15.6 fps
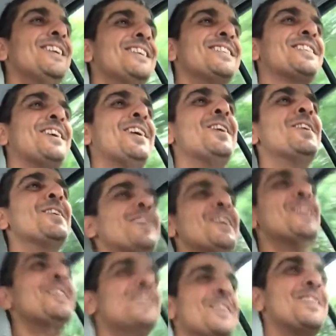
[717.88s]
So
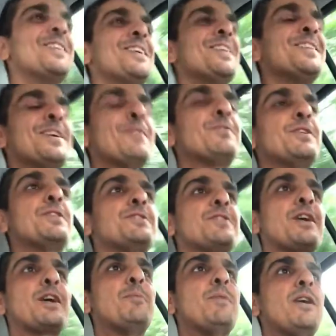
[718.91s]
definitely
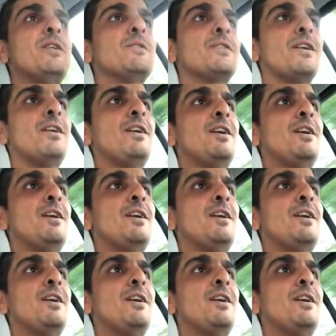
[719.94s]
check them out.